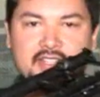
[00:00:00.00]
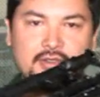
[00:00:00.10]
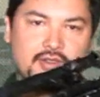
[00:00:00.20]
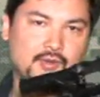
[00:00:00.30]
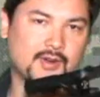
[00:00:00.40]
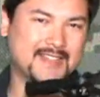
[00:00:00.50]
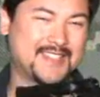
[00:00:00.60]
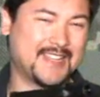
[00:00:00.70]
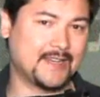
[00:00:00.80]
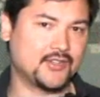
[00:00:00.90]
is so short,
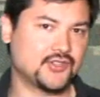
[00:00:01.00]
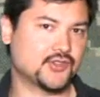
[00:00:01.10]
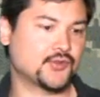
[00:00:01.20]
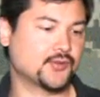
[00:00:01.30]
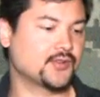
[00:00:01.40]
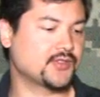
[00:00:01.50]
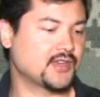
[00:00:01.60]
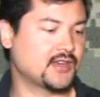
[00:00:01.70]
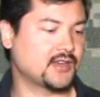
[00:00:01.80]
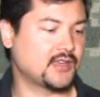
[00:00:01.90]
it's 10 inches shorter
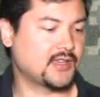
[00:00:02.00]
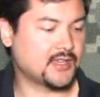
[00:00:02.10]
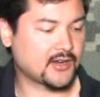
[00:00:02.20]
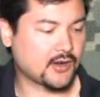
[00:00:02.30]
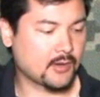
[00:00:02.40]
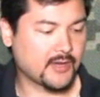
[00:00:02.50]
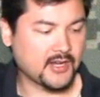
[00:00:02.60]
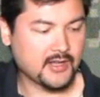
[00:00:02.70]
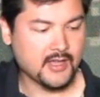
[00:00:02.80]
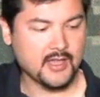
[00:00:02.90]
than a
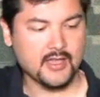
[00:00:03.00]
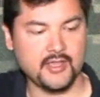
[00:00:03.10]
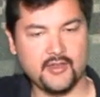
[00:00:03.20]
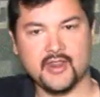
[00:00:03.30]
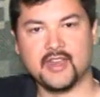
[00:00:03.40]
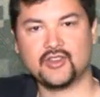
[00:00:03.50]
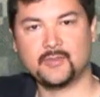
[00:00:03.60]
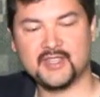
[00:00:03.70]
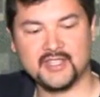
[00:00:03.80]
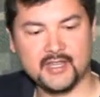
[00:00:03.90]
carbine, you can
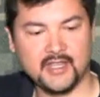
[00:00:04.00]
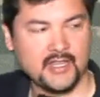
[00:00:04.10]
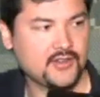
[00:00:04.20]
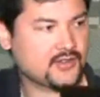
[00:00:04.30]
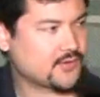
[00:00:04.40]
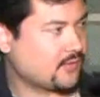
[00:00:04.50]
actually be sitting in your